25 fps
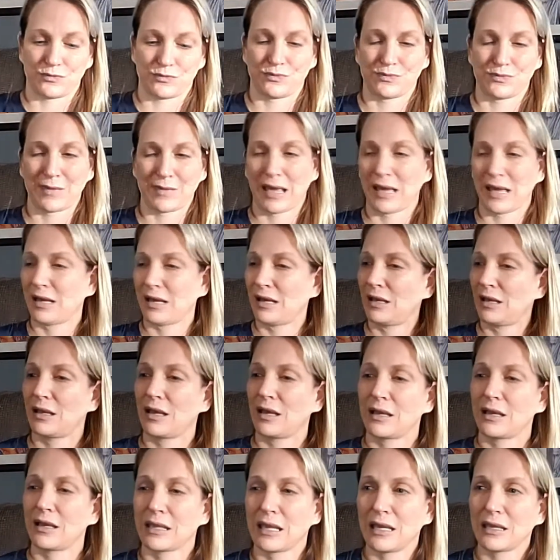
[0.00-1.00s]
I
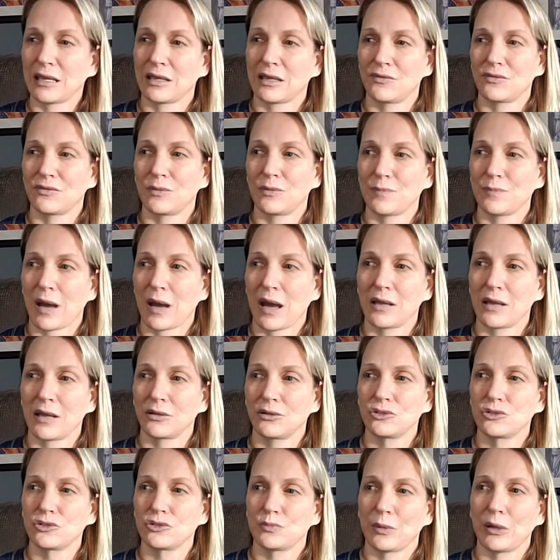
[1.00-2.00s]
can't give the
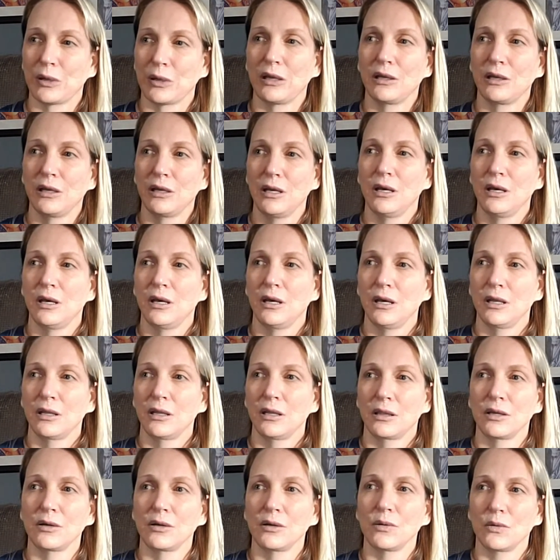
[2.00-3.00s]
mileage, but
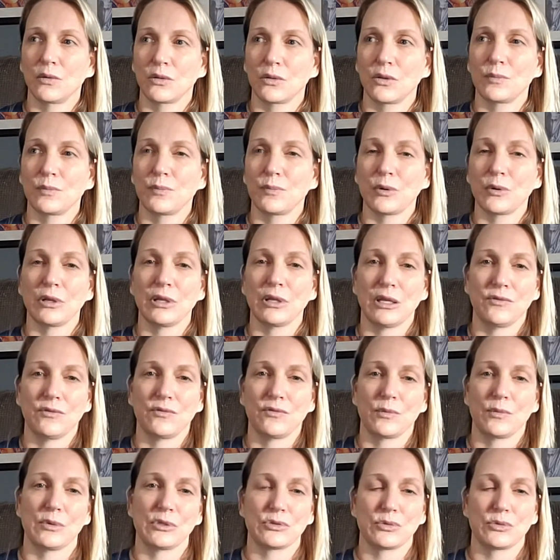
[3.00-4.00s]
they're pretty even
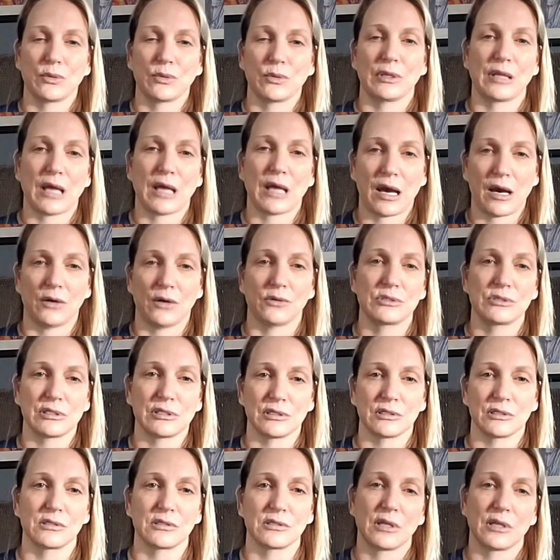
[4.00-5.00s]
between the
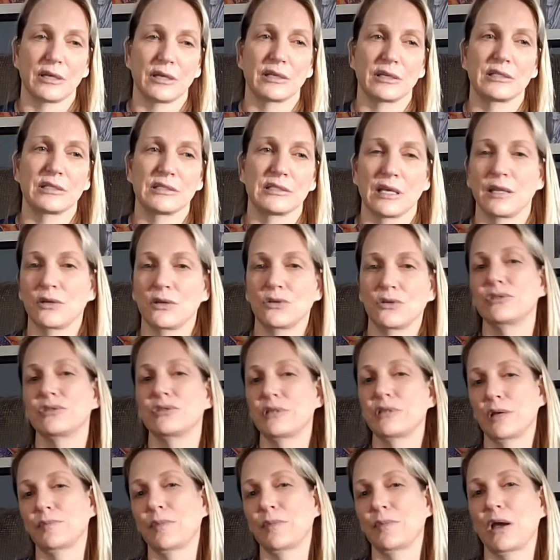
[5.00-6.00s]
houses. Like, say there's
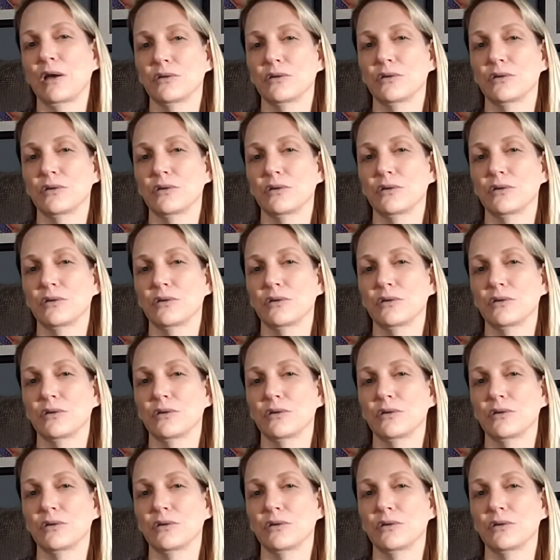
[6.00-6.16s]
10 miles in